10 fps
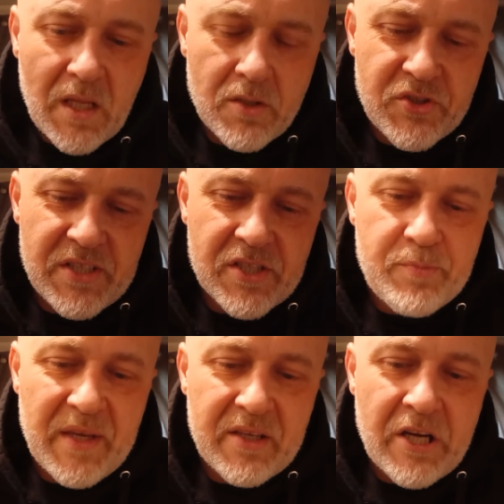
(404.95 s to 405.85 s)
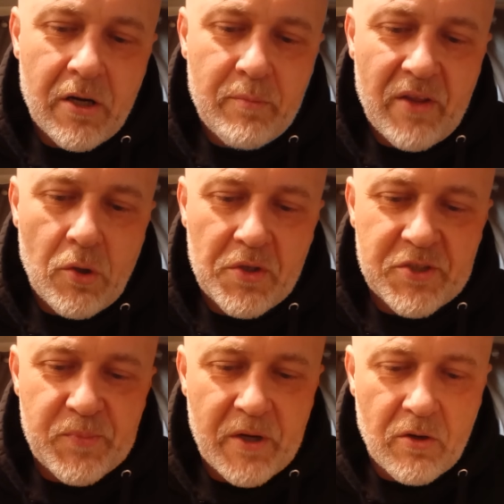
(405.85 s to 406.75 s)
Jesus being carried by the Holy
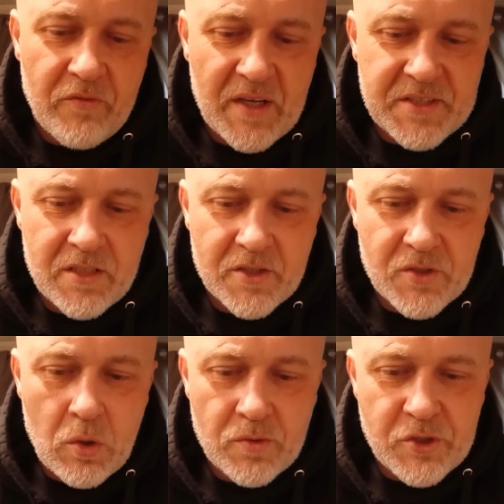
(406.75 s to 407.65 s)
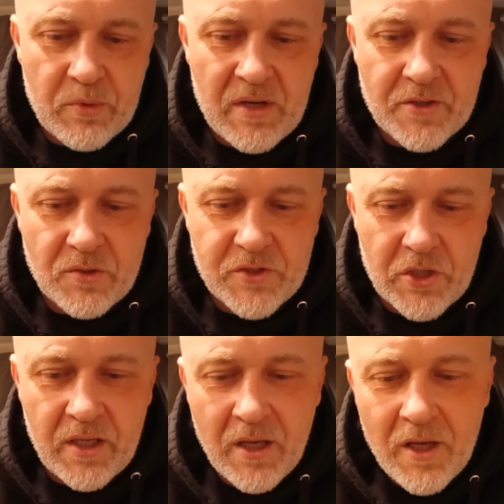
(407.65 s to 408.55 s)
Spirit reflects Enoch's own supernatural
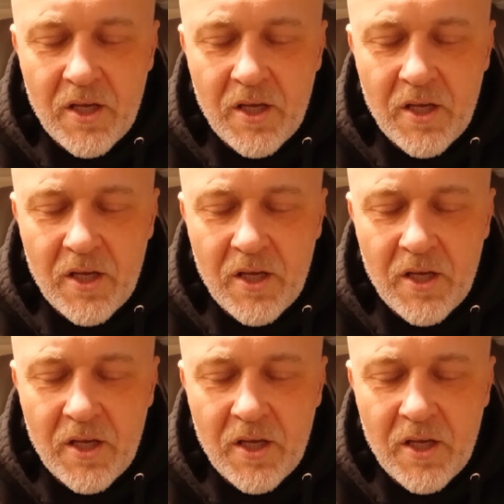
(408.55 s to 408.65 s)
journey,